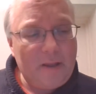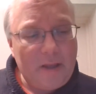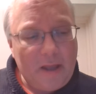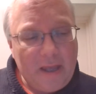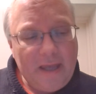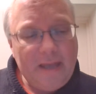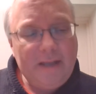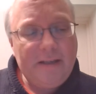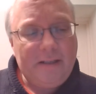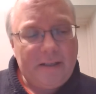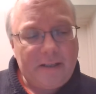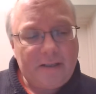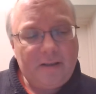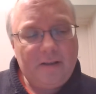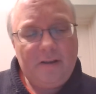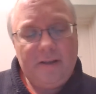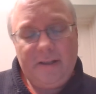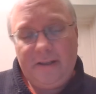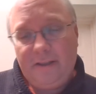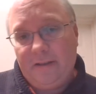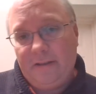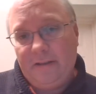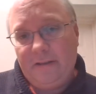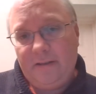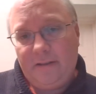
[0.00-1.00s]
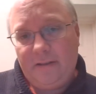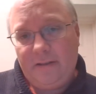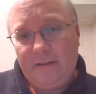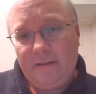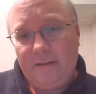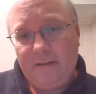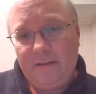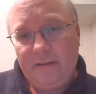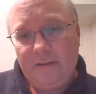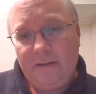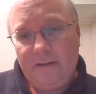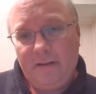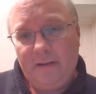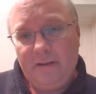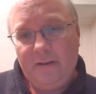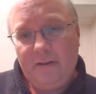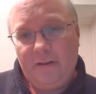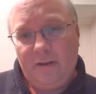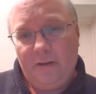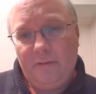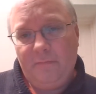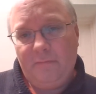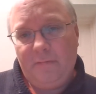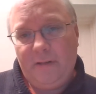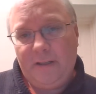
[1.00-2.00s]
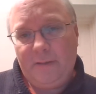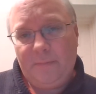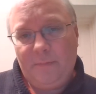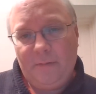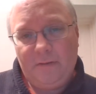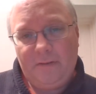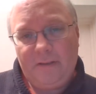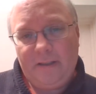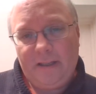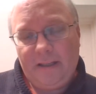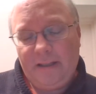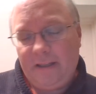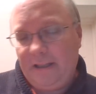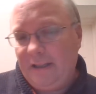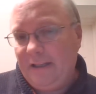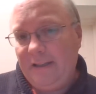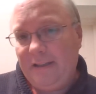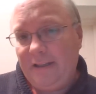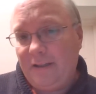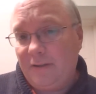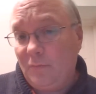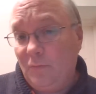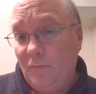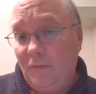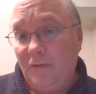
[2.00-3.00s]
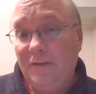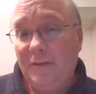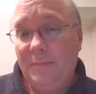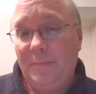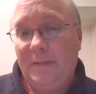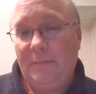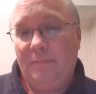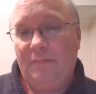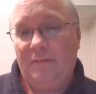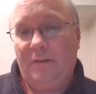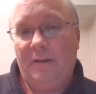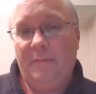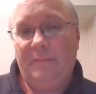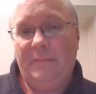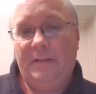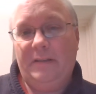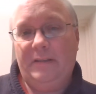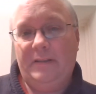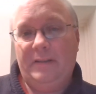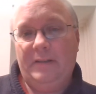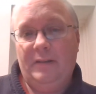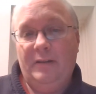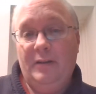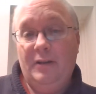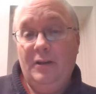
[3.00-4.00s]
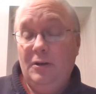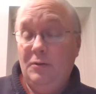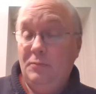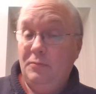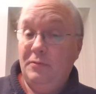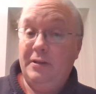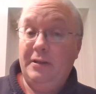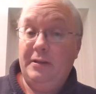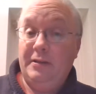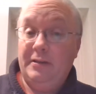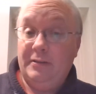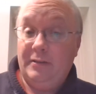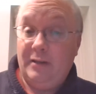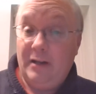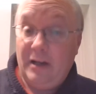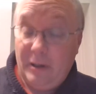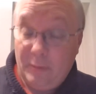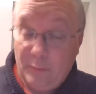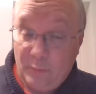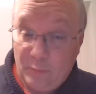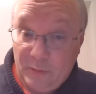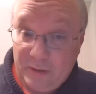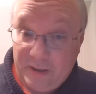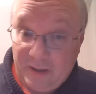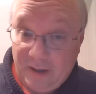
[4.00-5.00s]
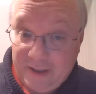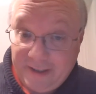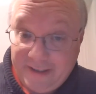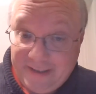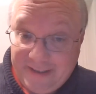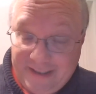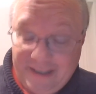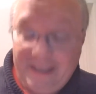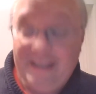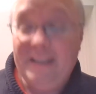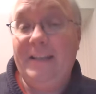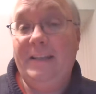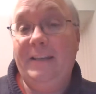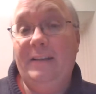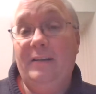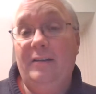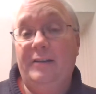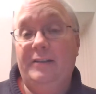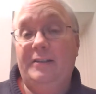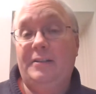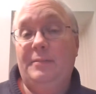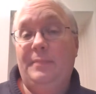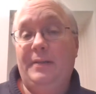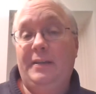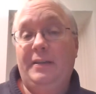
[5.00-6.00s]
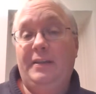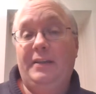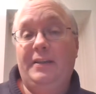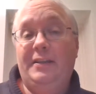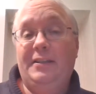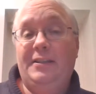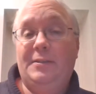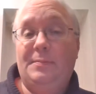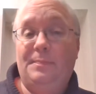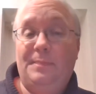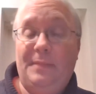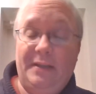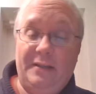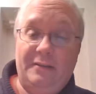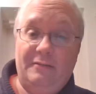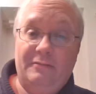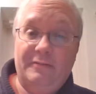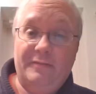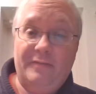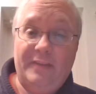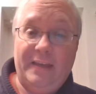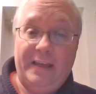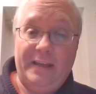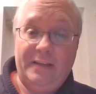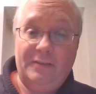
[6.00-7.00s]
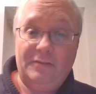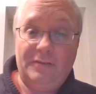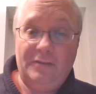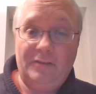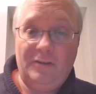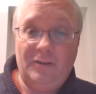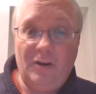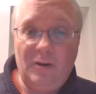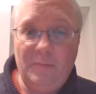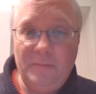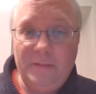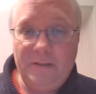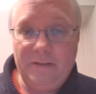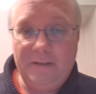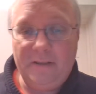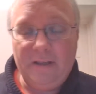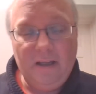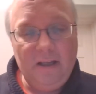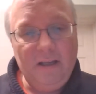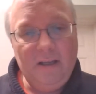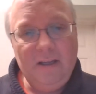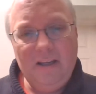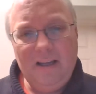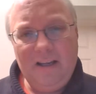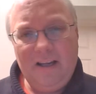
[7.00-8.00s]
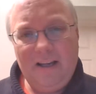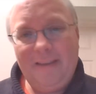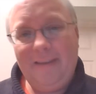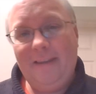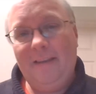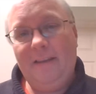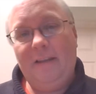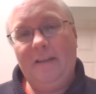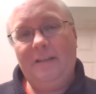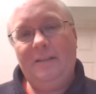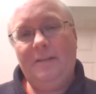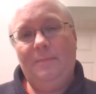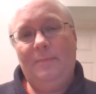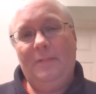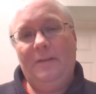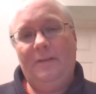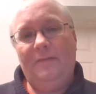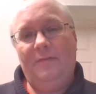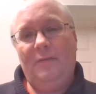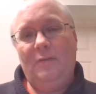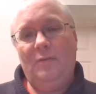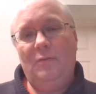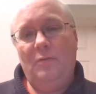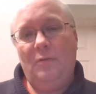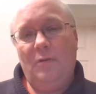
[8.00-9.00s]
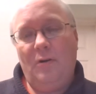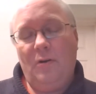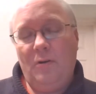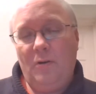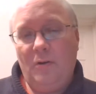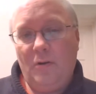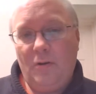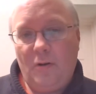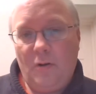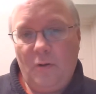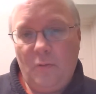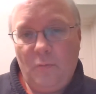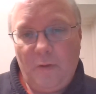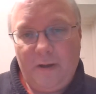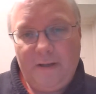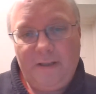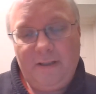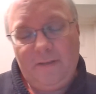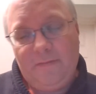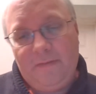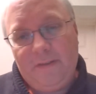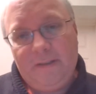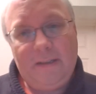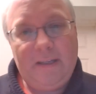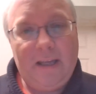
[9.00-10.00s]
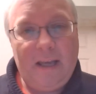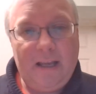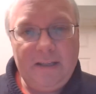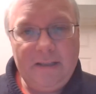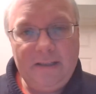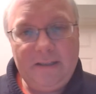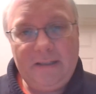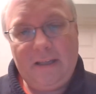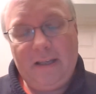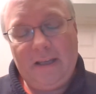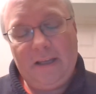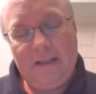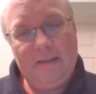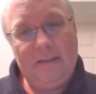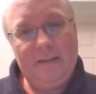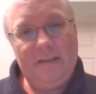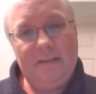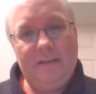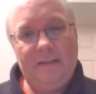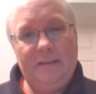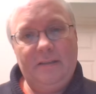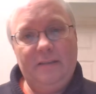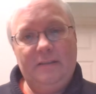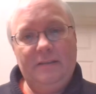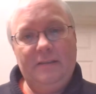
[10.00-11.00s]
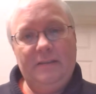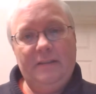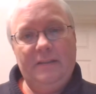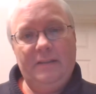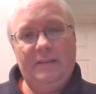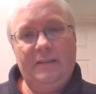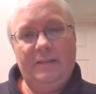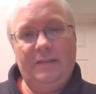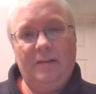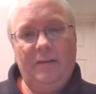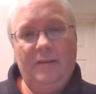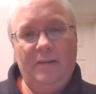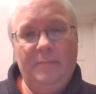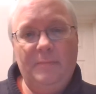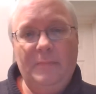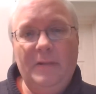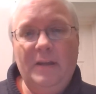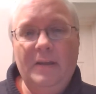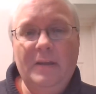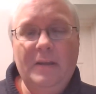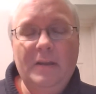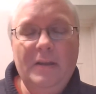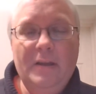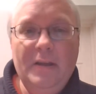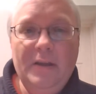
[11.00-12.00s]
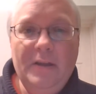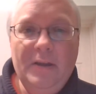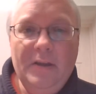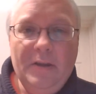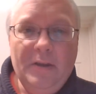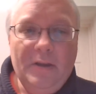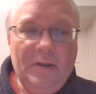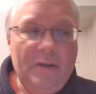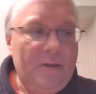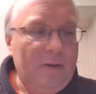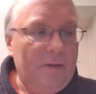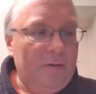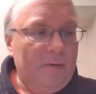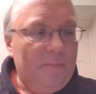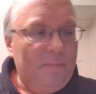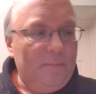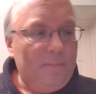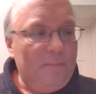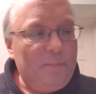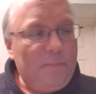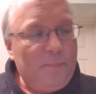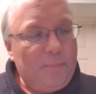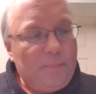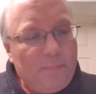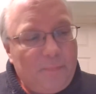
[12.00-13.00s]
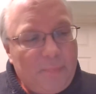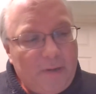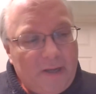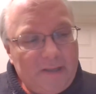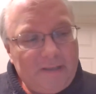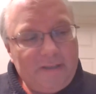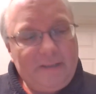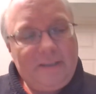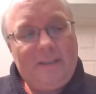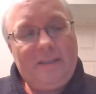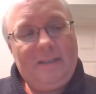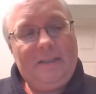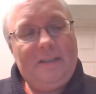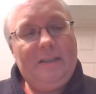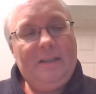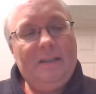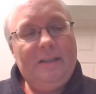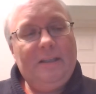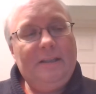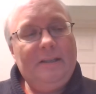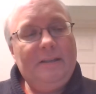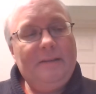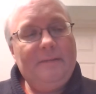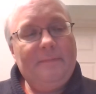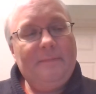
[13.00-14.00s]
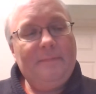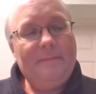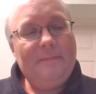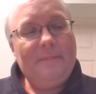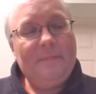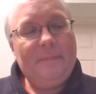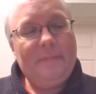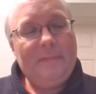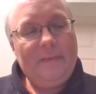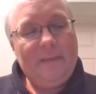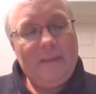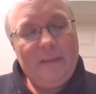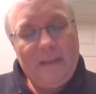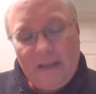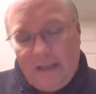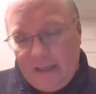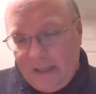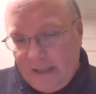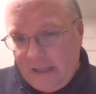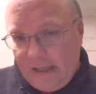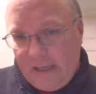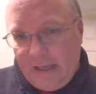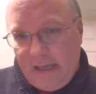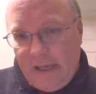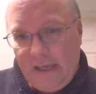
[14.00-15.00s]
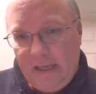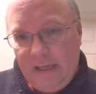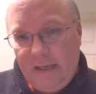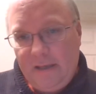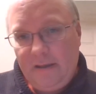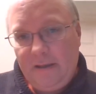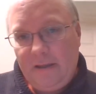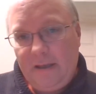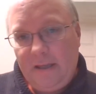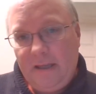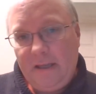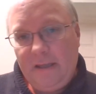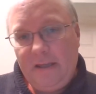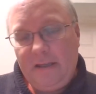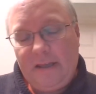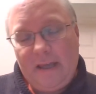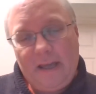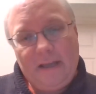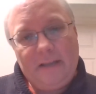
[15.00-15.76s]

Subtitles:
Insiders that know Rees Mogg say that he doesn't want to be Prime Minister. What he would ideally like to be is Speaker of the House of Commons. I think that's a bit of a waste of his talents at this time. But he